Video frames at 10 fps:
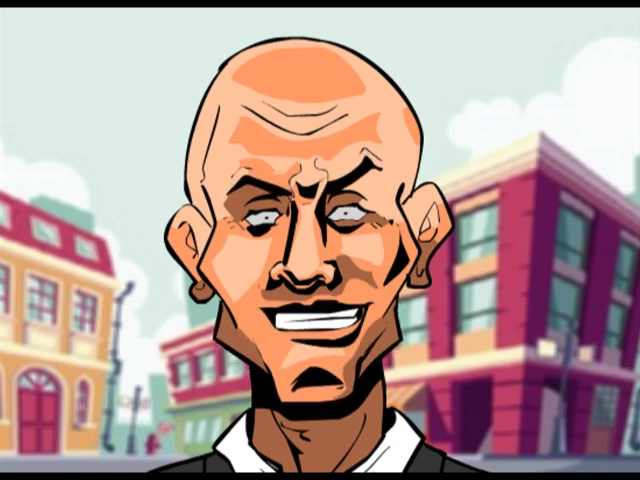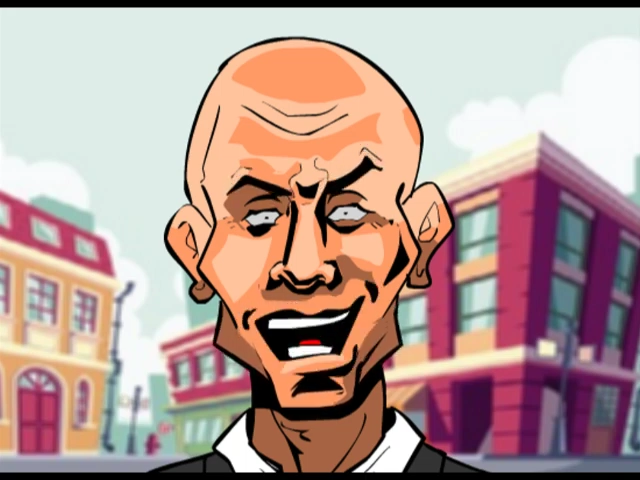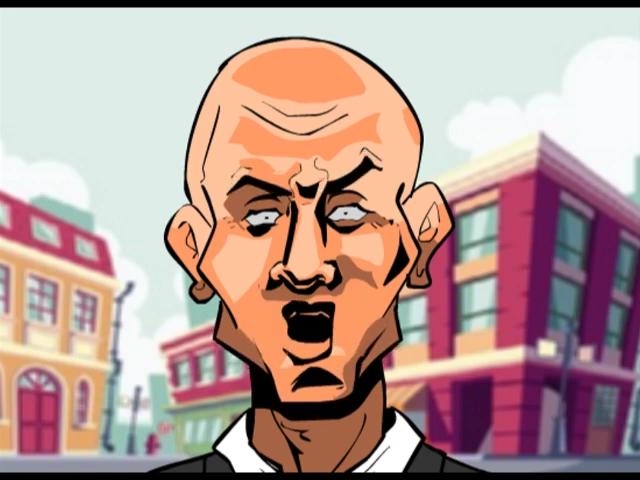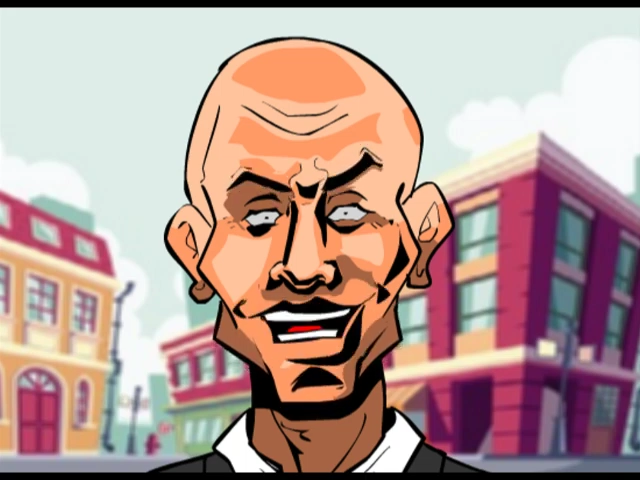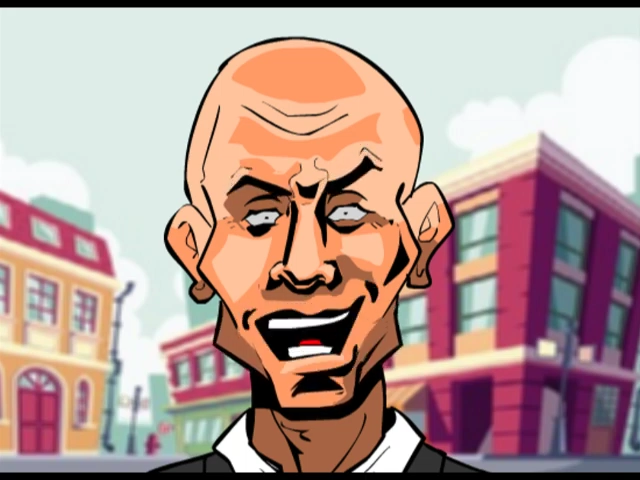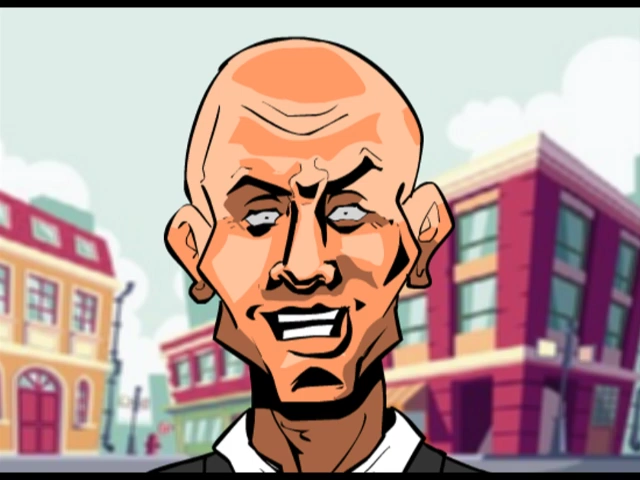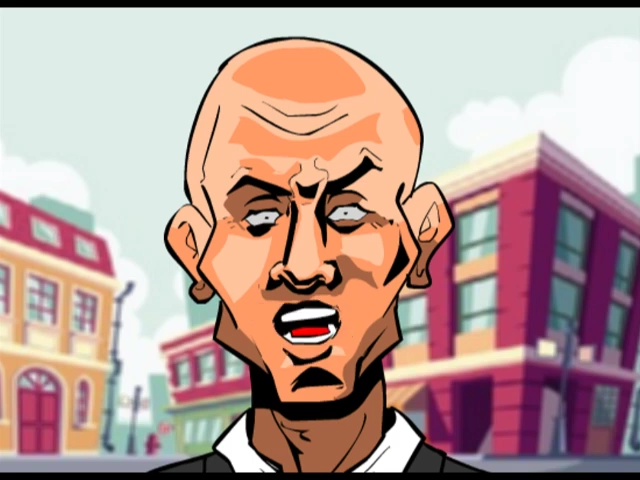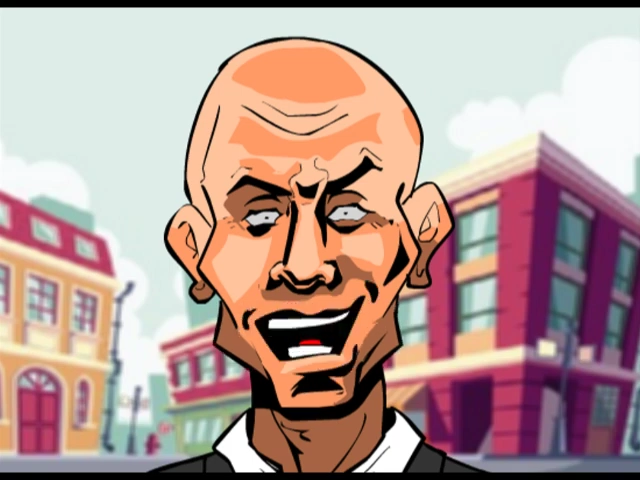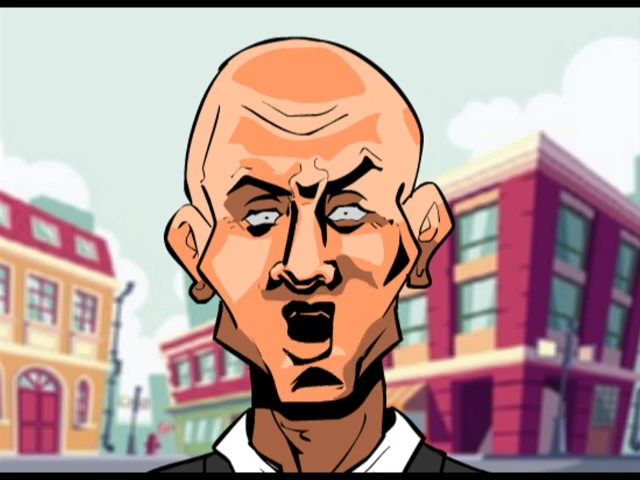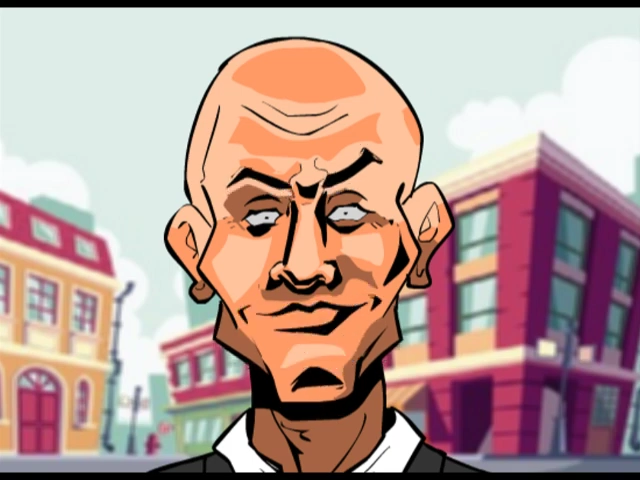I'm
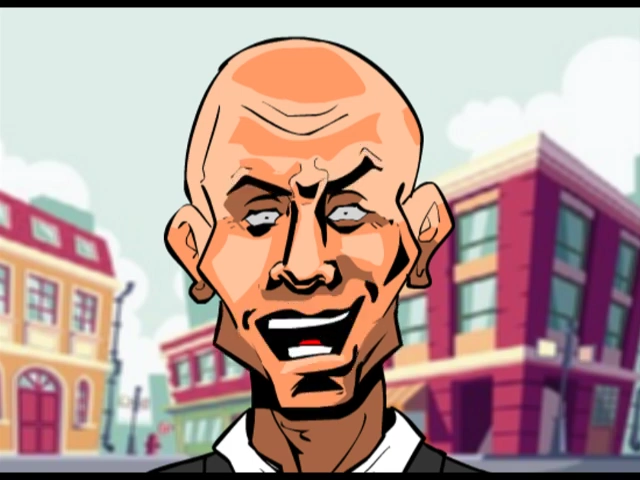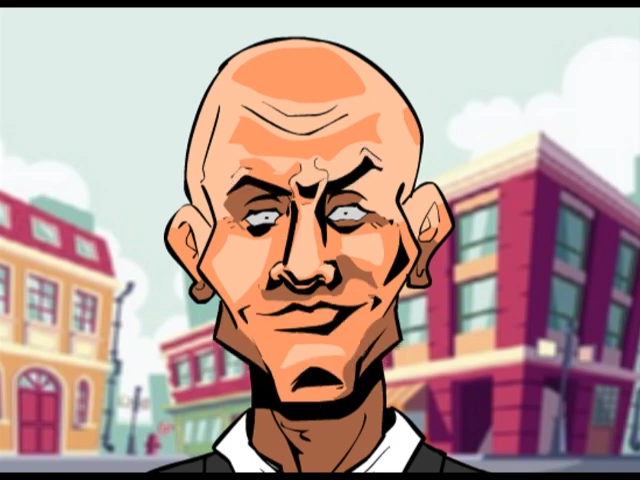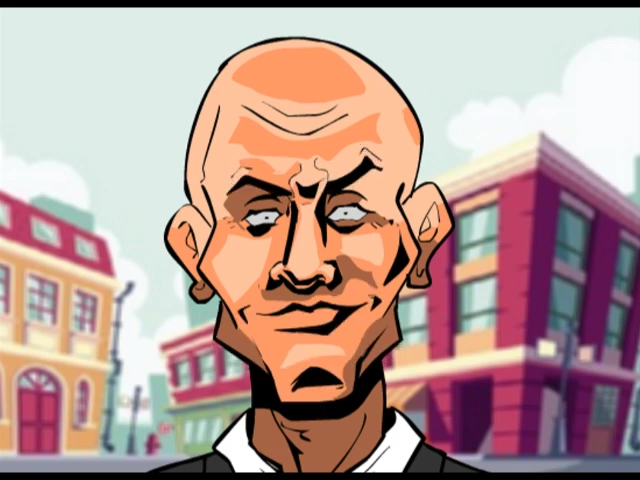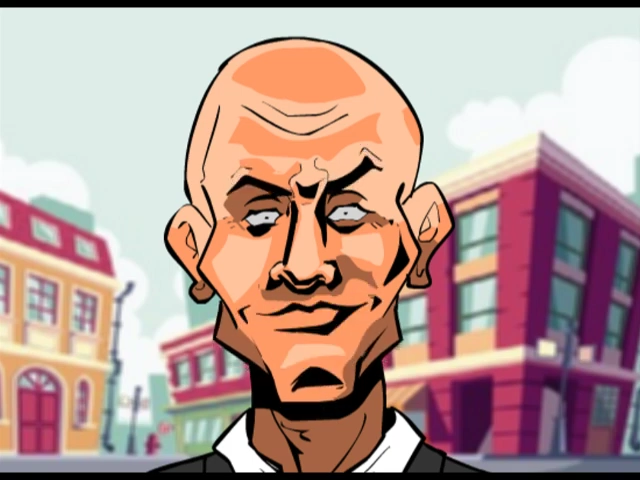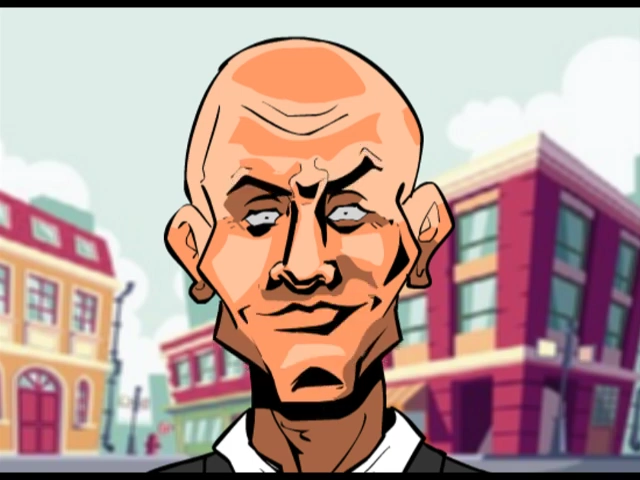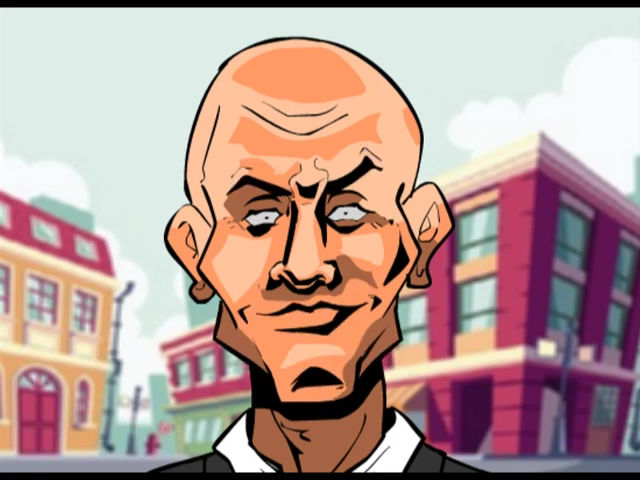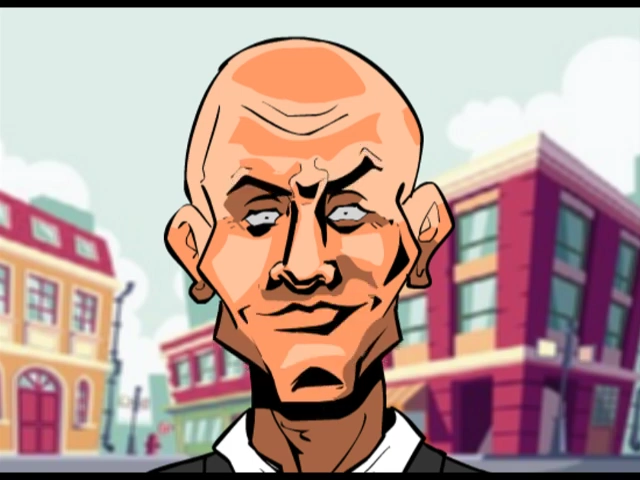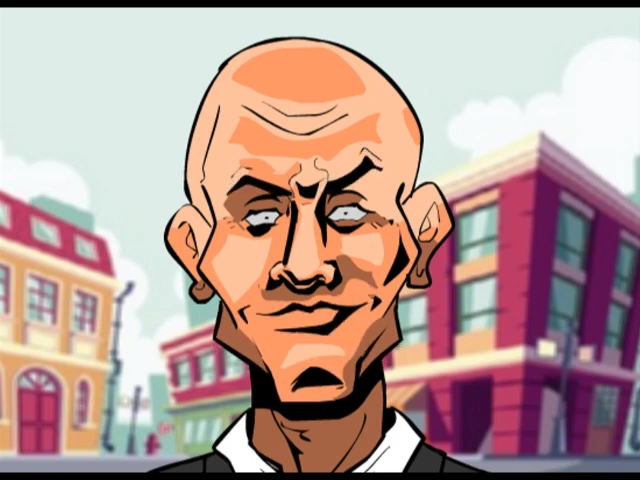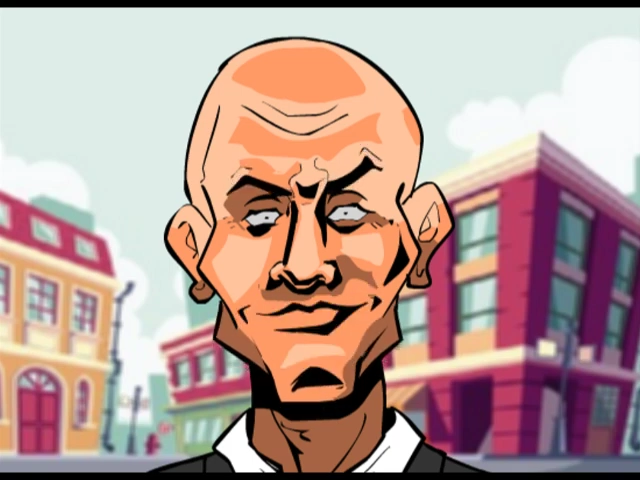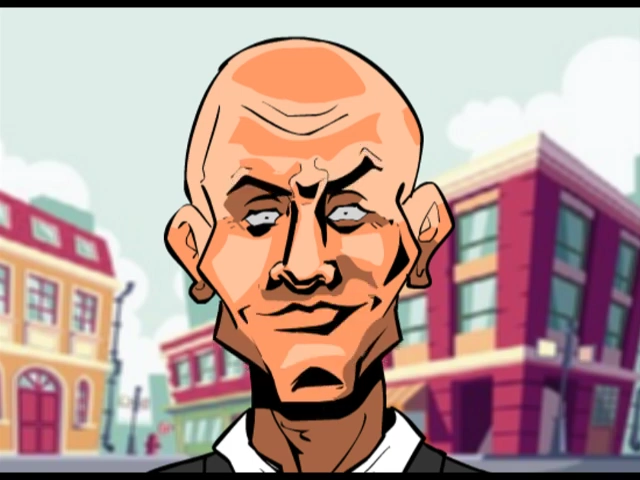your God, and